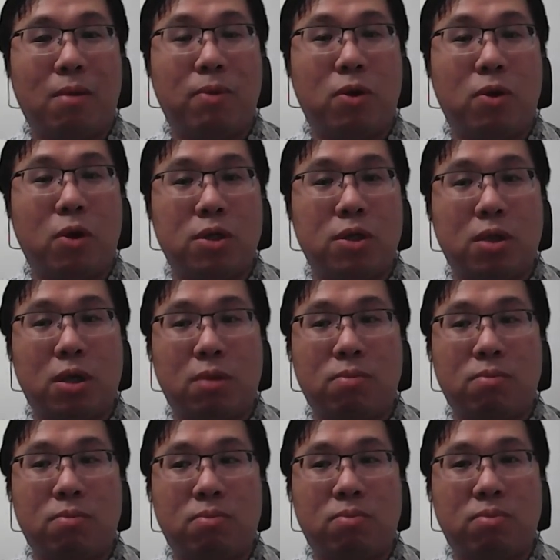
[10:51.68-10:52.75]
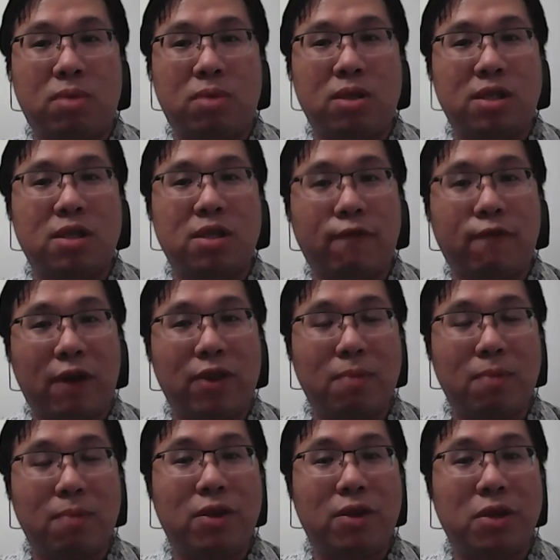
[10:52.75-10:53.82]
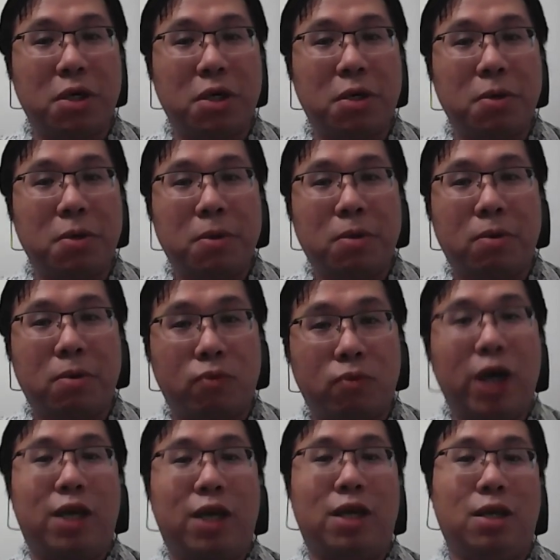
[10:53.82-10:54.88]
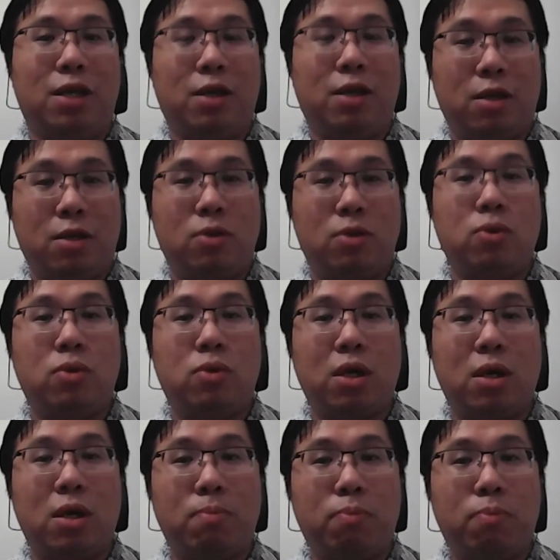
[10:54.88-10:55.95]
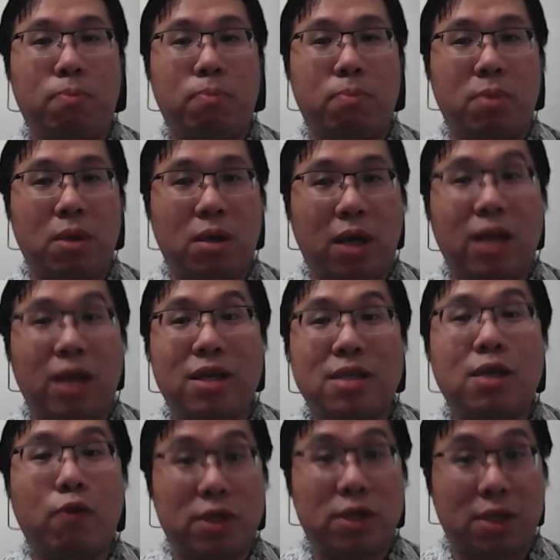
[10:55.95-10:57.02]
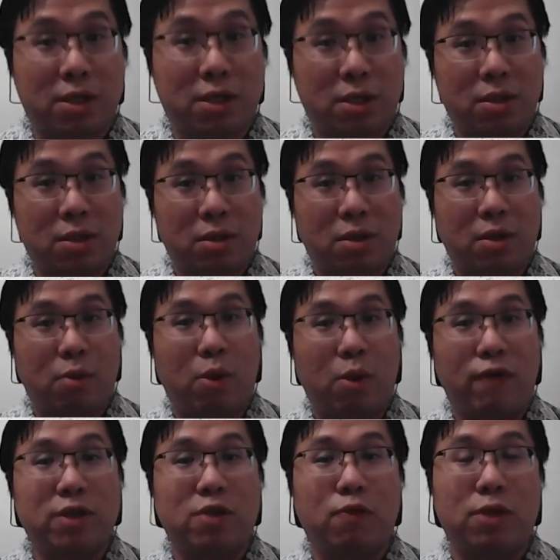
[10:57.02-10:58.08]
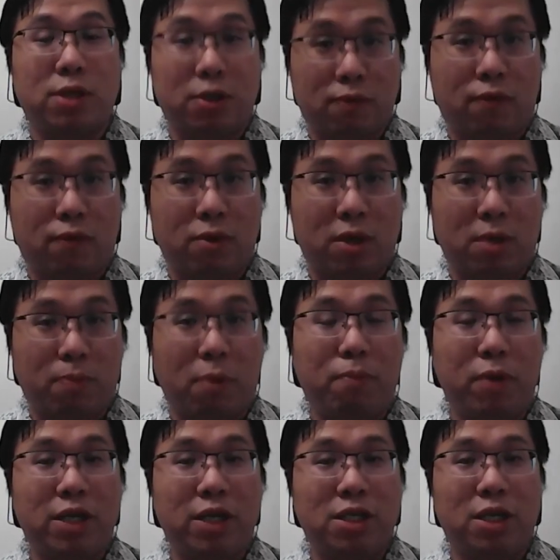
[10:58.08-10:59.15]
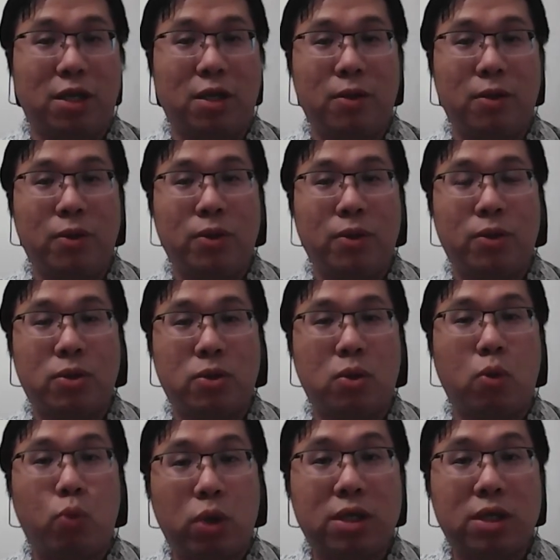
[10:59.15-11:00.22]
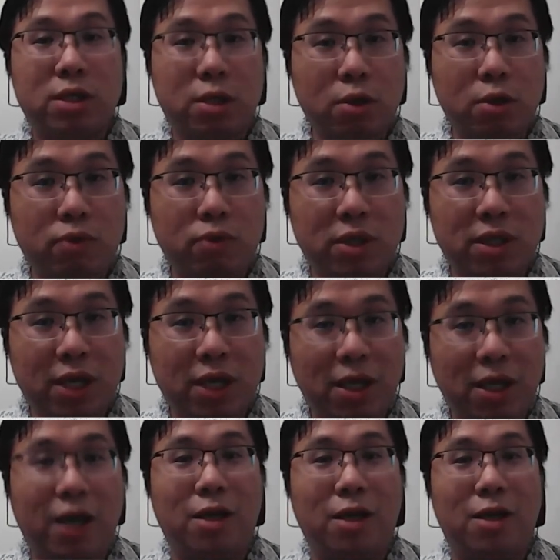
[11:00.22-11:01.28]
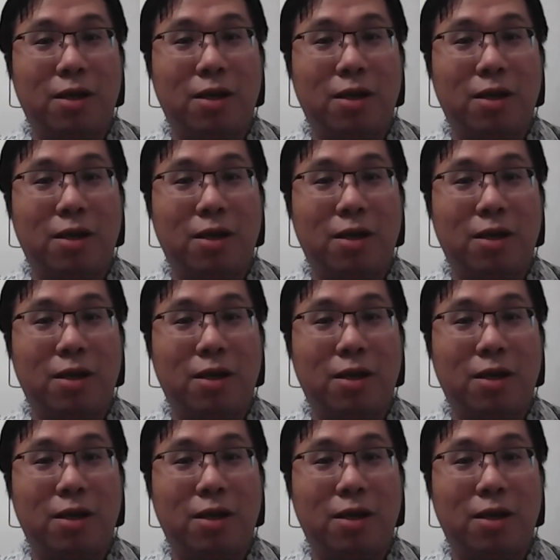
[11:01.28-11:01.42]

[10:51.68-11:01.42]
because this is a fundamental right to the and the services, welfare services for the population. So we still retain that.